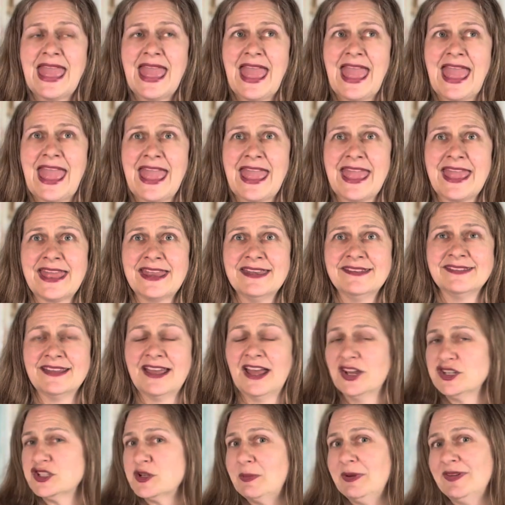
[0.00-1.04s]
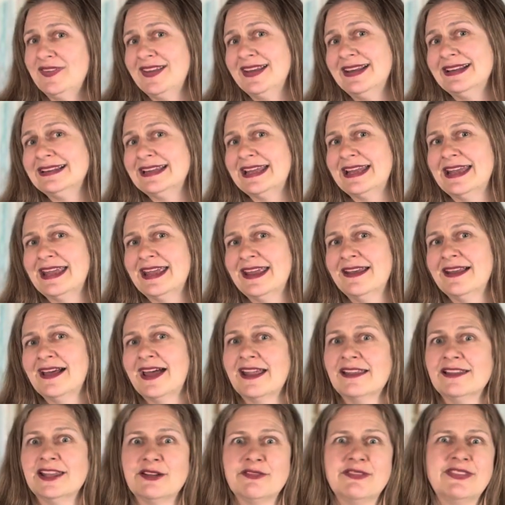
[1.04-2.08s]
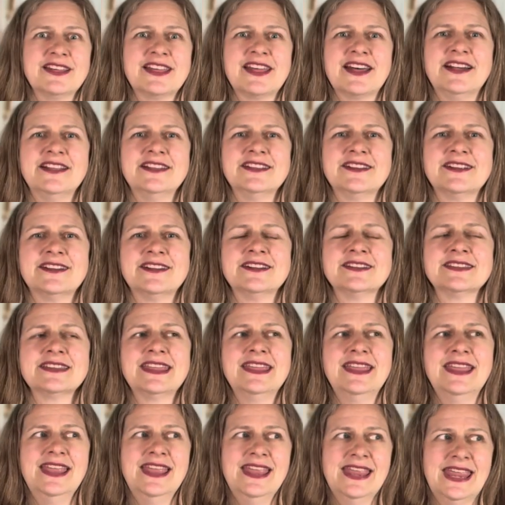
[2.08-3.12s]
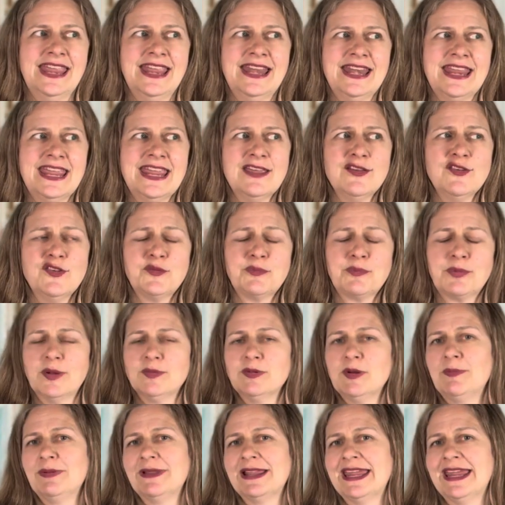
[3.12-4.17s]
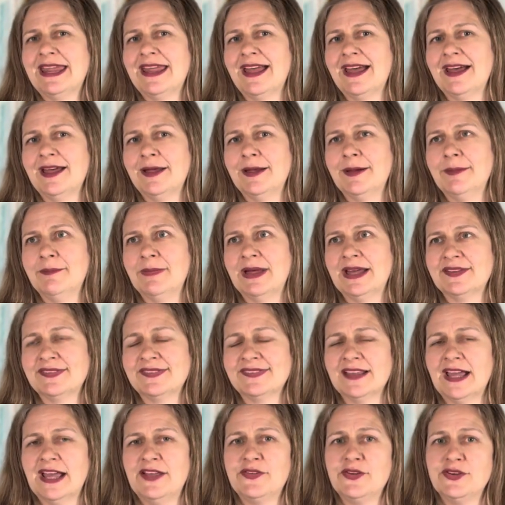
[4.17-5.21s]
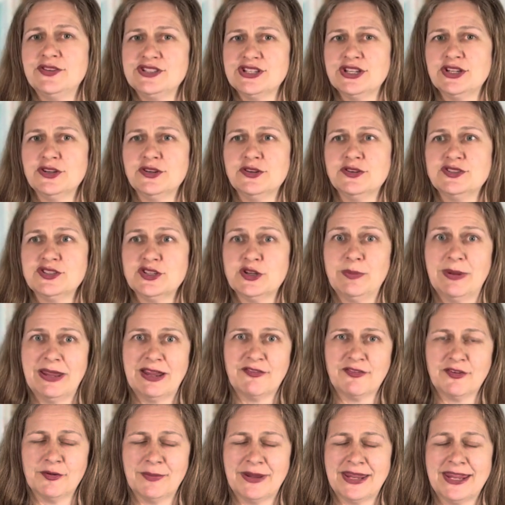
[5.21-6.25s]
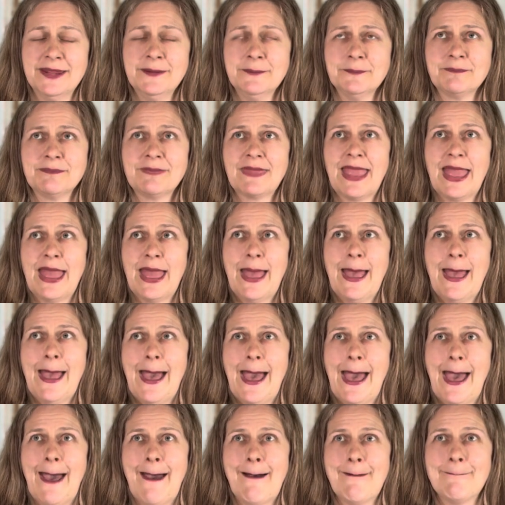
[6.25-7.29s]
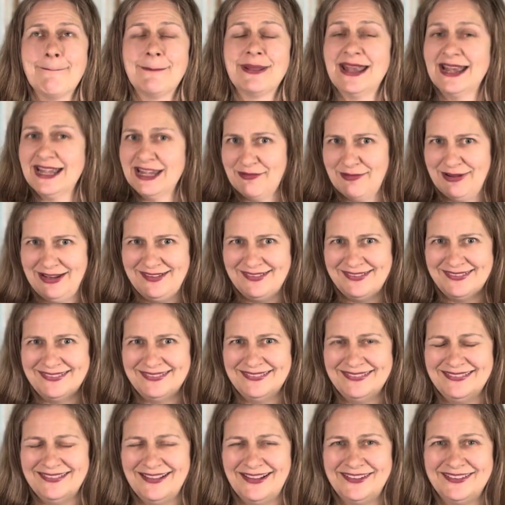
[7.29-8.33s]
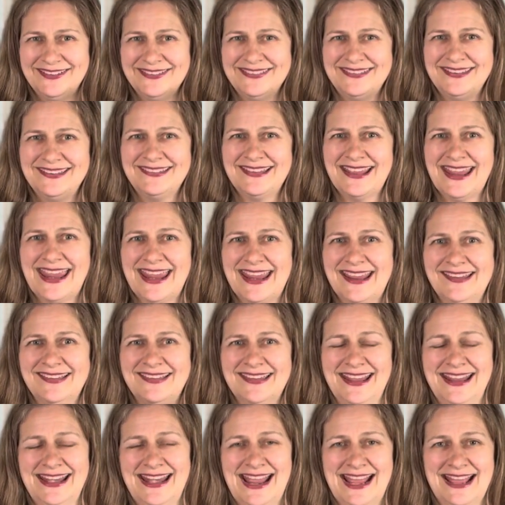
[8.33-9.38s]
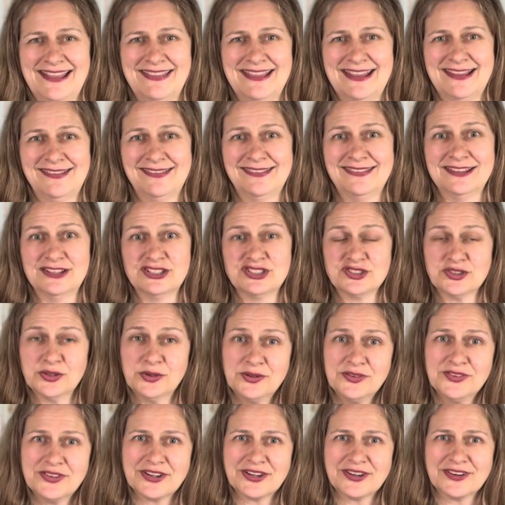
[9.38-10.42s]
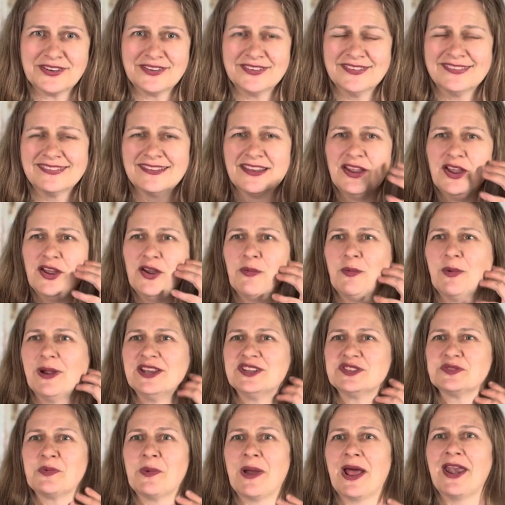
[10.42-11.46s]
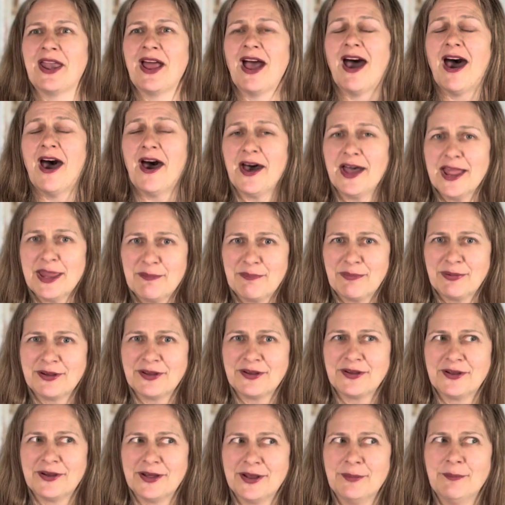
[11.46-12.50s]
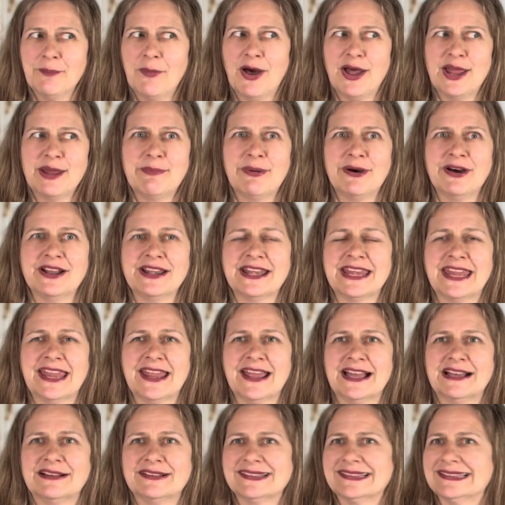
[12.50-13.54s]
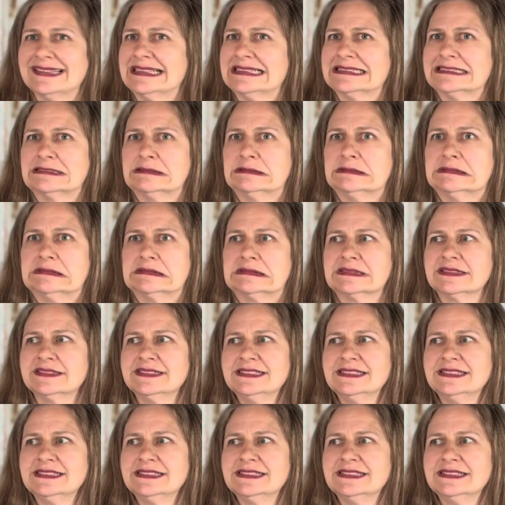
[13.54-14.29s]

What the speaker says: and 100% linen. I love the color. It is probably a size or two too big for me, but anyways, all to say is it had these shoulders, which when I put it on my body, I was like, ooh,